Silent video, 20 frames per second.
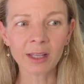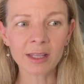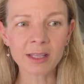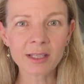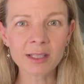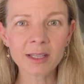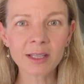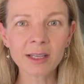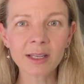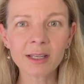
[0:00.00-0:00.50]
the
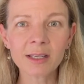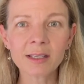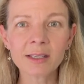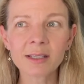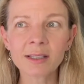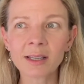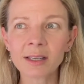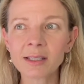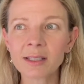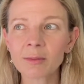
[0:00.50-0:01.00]
cities,
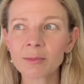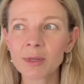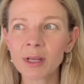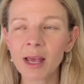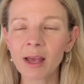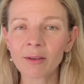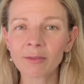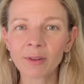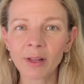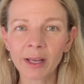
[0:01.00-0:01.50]
they seem to
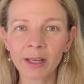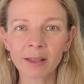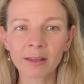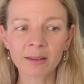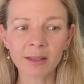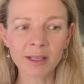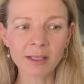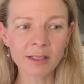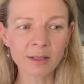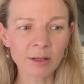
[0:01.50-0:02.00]
have like
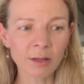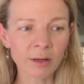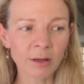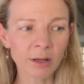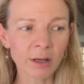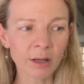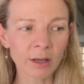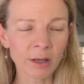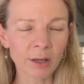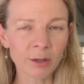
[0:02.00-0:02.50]
there's a
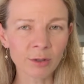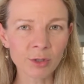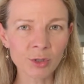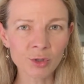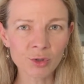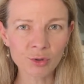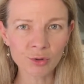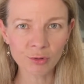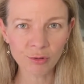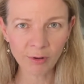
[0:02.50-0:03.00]

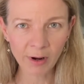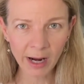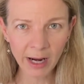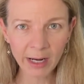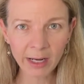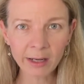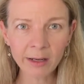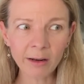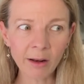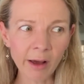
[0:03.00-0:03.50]

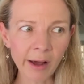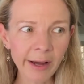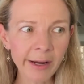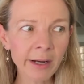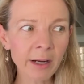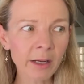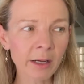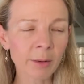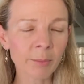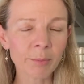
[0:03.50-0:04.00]
train line,
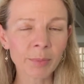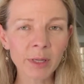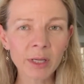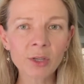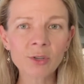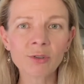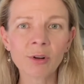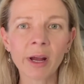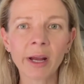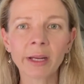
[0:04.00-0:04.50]
like a big
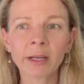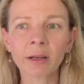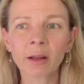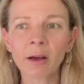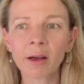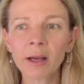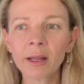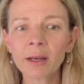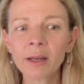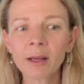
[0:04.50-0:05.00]
train
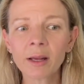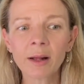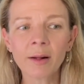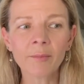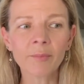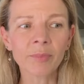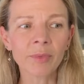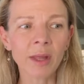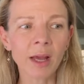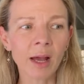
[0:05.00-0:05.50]
line,
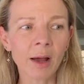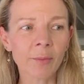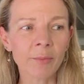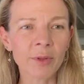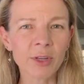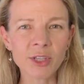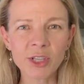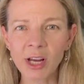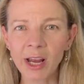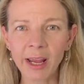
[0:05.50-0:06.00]
the
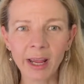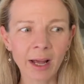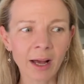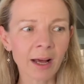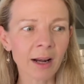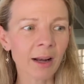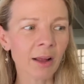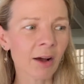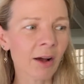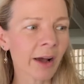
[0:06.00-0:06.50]

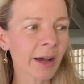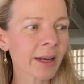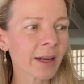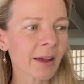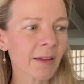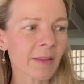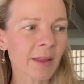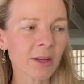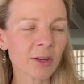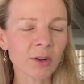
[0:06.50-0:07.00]
JR line,
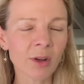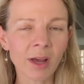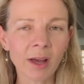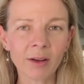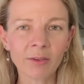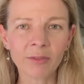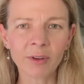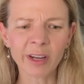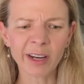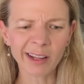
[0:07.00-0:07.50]
and then you
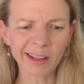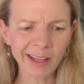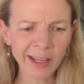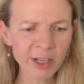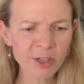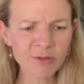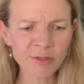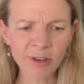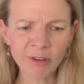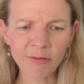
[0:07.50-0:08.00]
have an
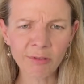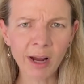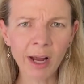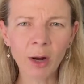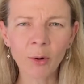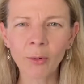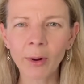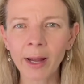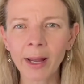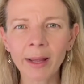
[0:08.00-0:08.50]
electric
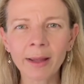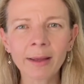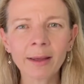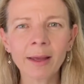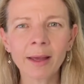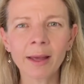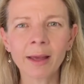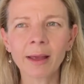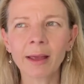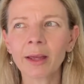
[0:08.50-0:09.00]
railway
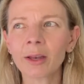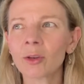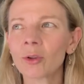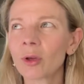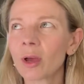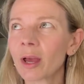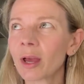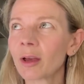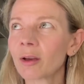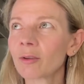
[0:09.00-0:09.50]
and you
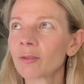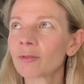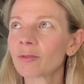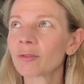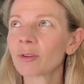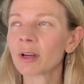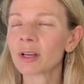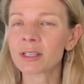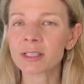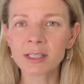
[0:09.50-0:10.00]
have
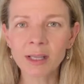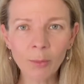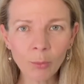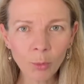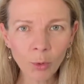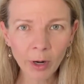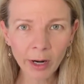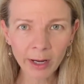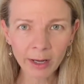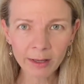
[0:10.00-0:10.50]
a
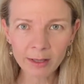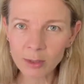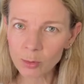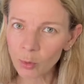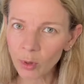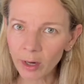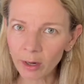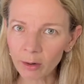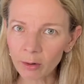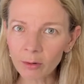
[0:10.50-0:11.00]
subway as
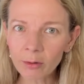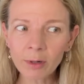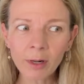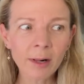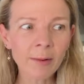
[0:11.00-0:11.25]
well.